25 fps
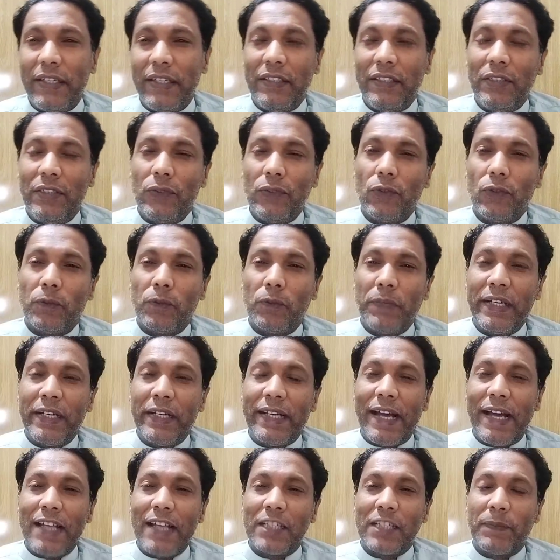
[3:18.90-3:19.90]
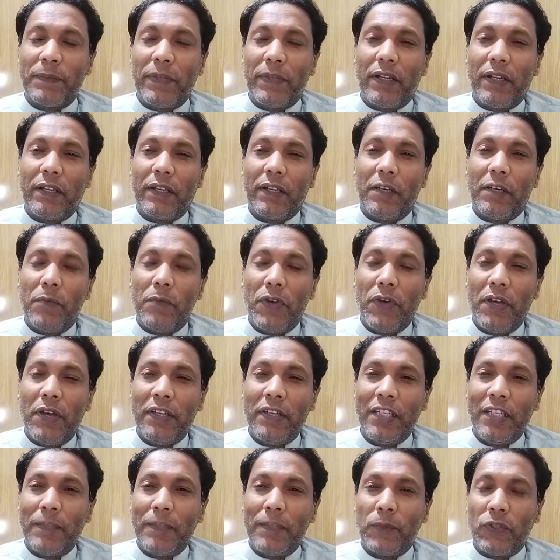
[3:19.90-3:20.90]
Ethiopian diaspora
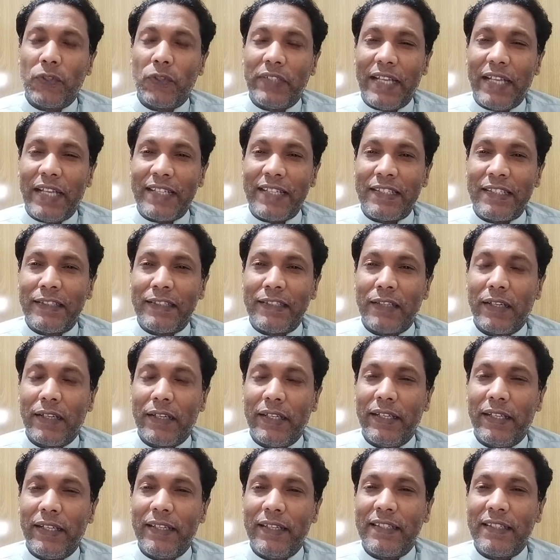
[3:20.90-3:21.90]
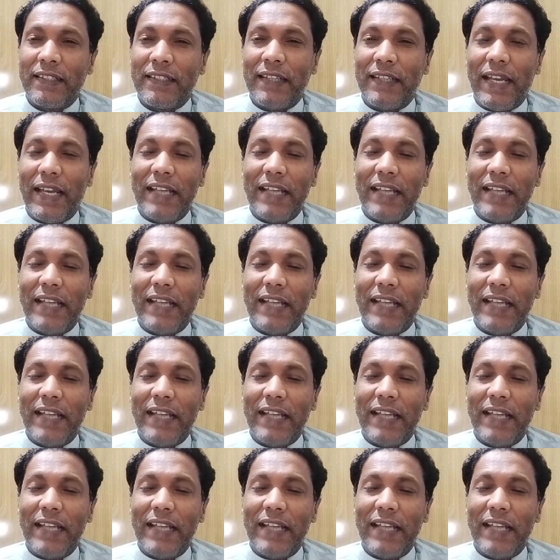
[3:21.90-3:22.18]
community protesting against